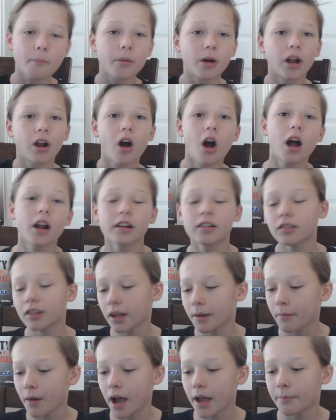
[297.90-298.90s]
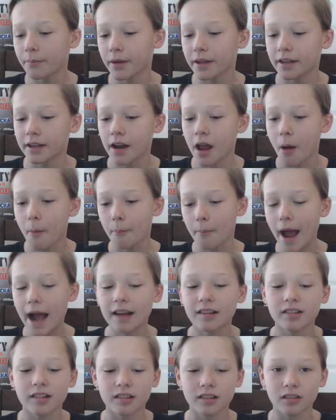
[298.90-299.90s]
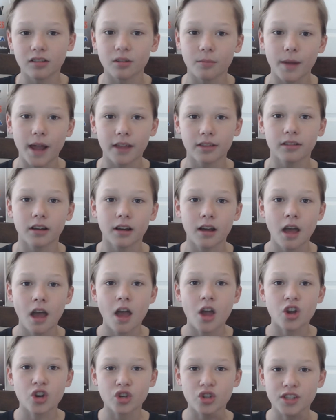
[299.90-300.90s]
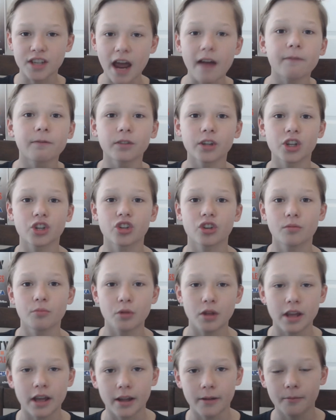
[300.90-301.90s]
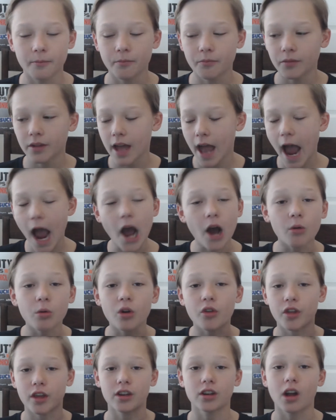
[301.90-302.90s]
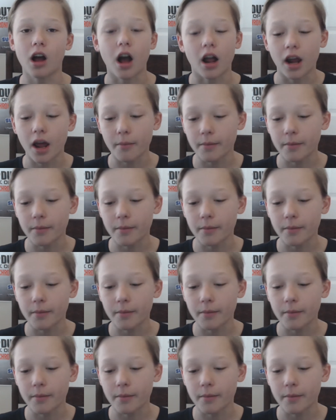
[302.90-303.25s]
But honestly, in my opinion, Maxis and Samantha definitely should be in. How are they not?